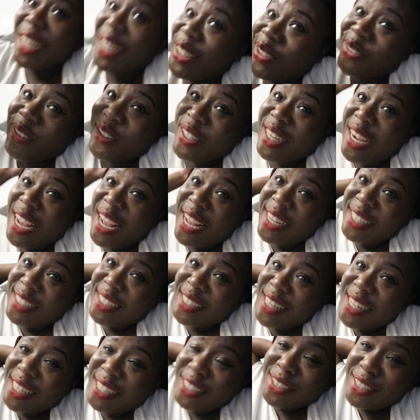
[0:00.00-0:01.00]
Anyway guys,
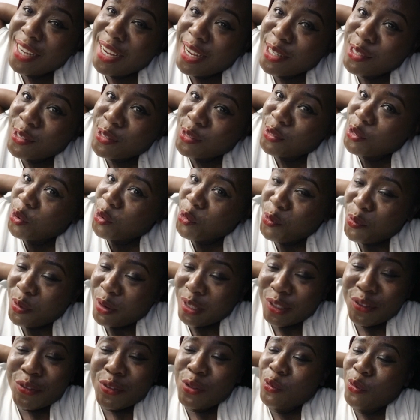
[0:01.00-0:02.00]
thank you guys so
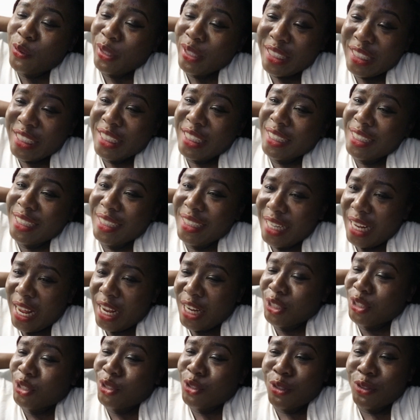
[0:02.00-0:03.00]
much for watching
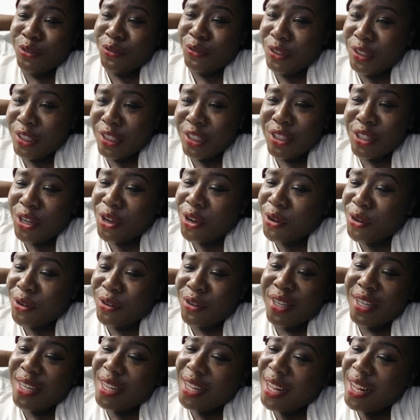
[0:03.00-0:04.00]
that short
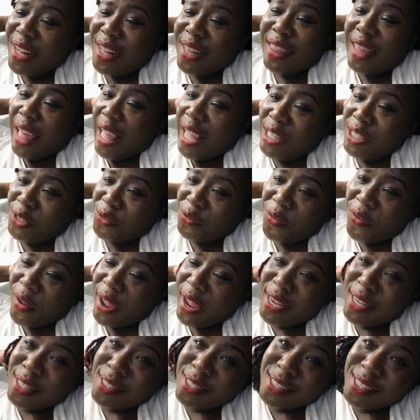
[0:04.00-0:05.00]
video. Thanks
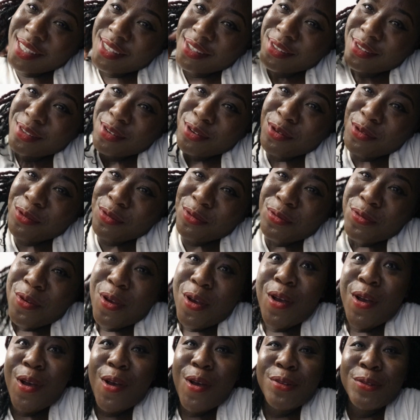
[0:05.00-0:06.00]
Faith.
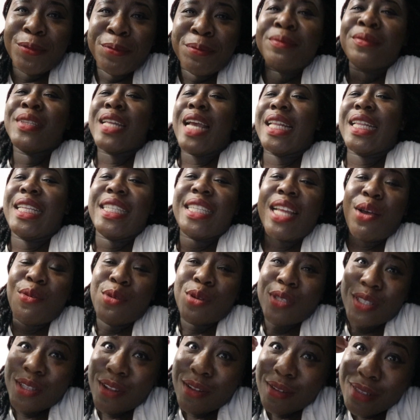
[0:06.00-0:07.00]
For at least I
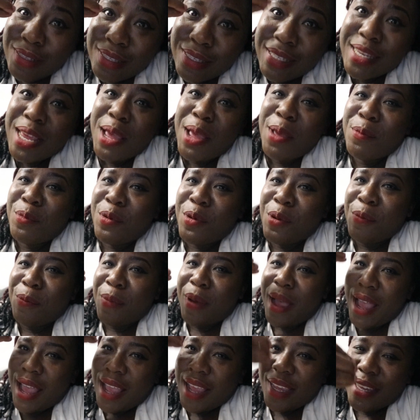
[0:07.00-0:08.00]
was not there, but
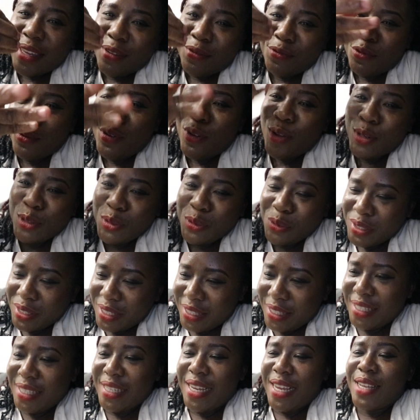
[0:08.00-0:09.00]
my vlog
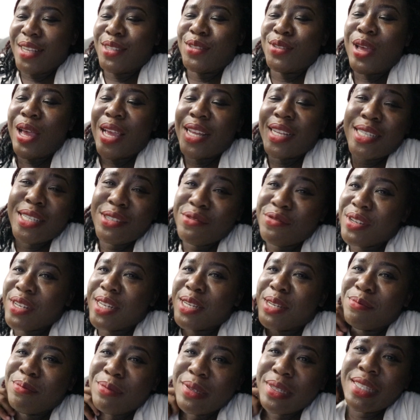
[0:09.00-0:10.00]
was there, so I didn't
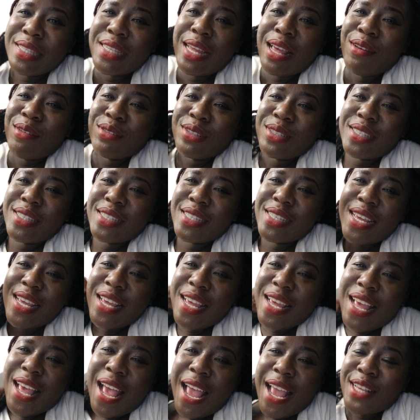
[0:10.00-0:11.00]
really miss out.
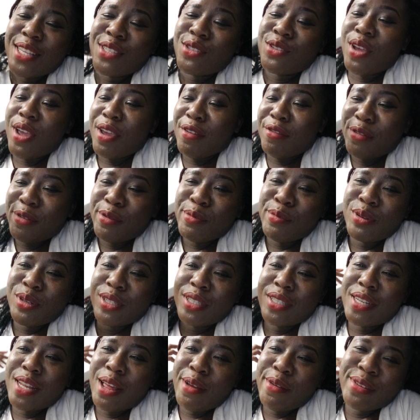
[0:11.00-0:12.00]
I saw
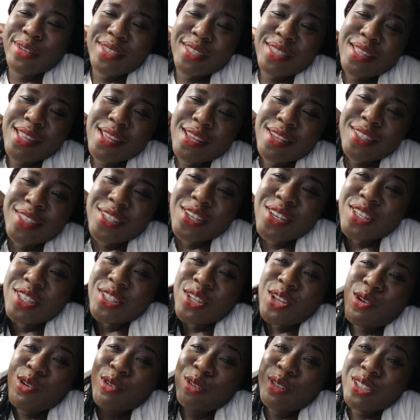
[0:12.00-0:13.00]
everybody that was there, so
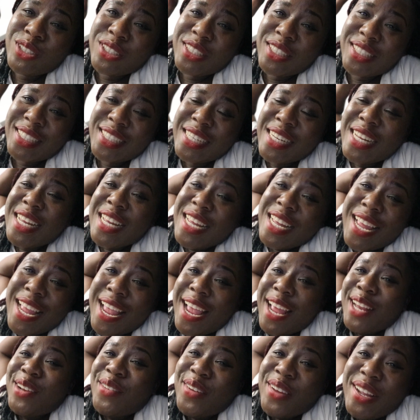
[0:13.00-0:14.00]
it's all good.
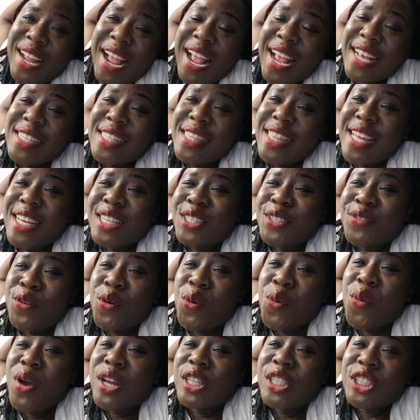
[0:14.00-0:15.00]
Anyway guys, thanks
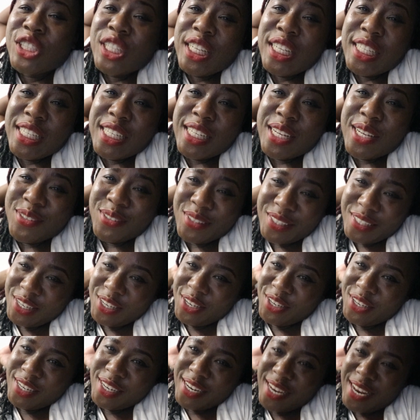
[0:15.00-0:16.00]
for watching and I'll
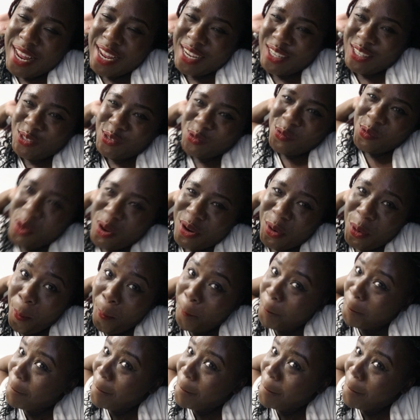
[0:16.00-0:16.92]
see you in the next one.